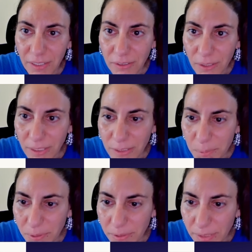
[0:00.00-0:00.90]
So let's
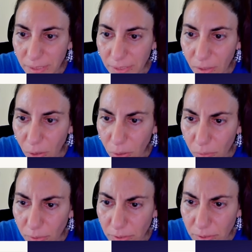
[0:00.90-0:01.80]
put it here. Oh,
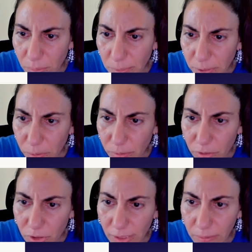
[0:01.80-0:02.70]
this is super cool.
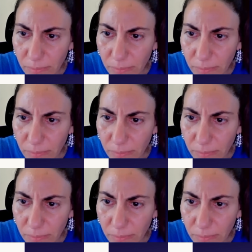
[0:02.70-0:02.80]
Check out with